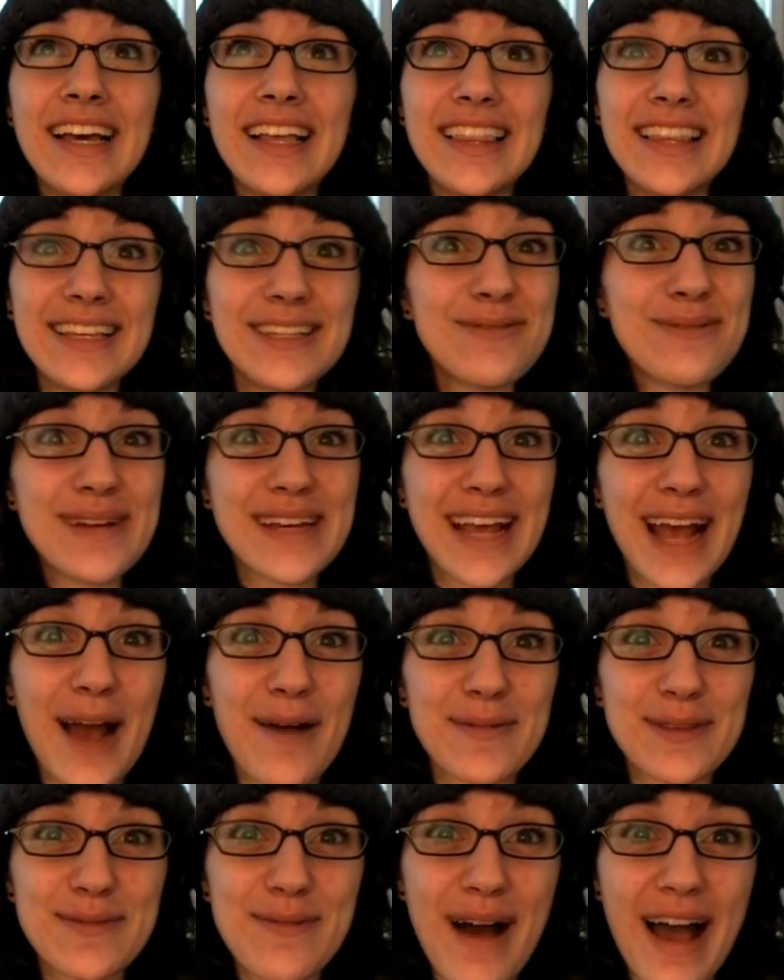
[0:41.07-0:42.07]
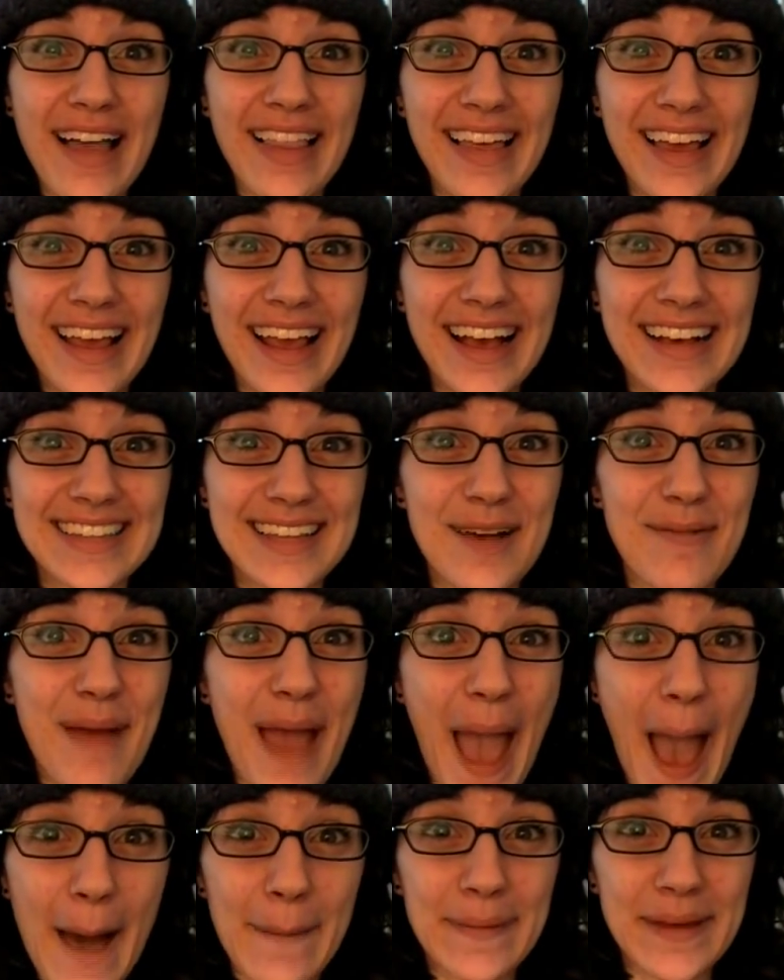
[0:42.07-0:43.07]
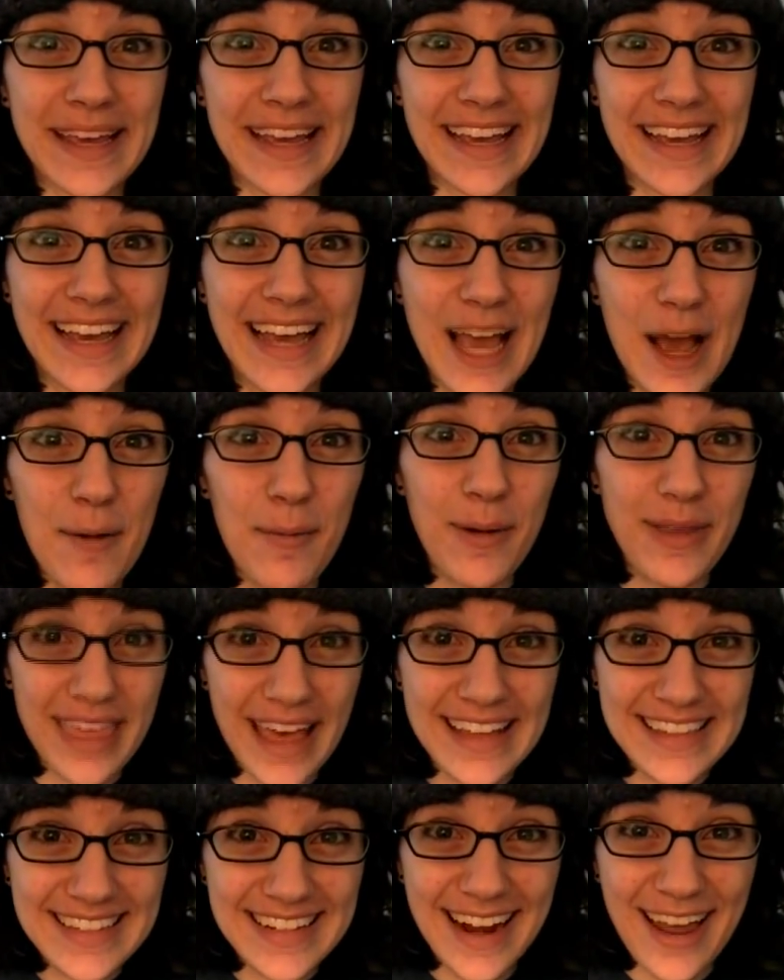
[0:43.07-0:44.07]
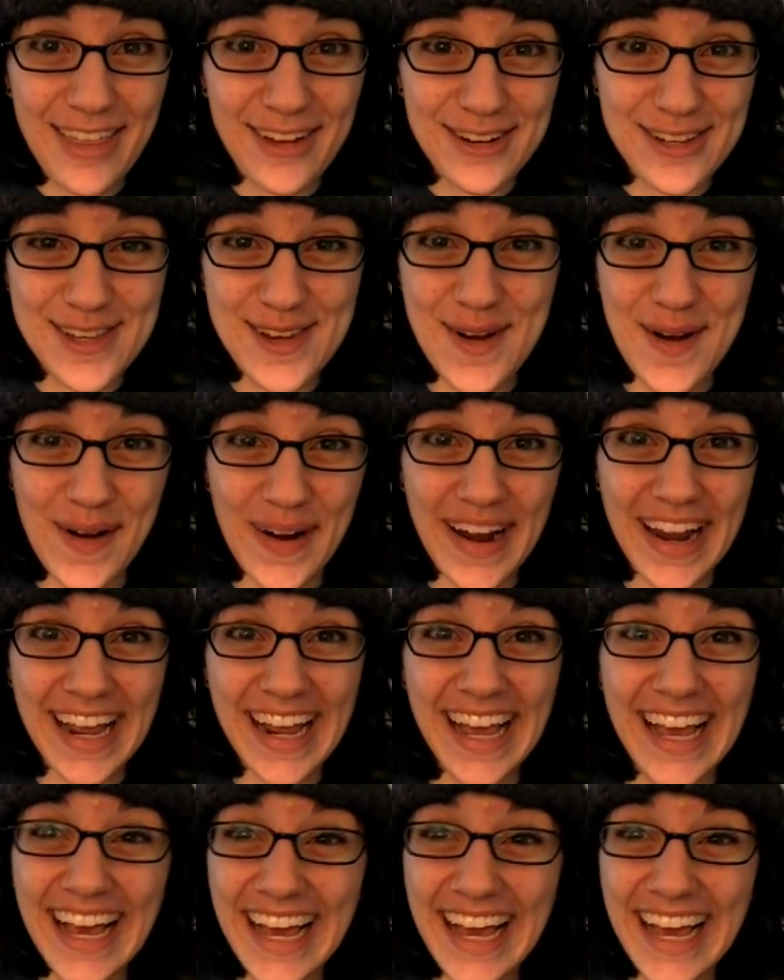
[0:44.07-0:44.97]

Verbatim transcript: This week I'm smiling because I'm happy, but that's another story.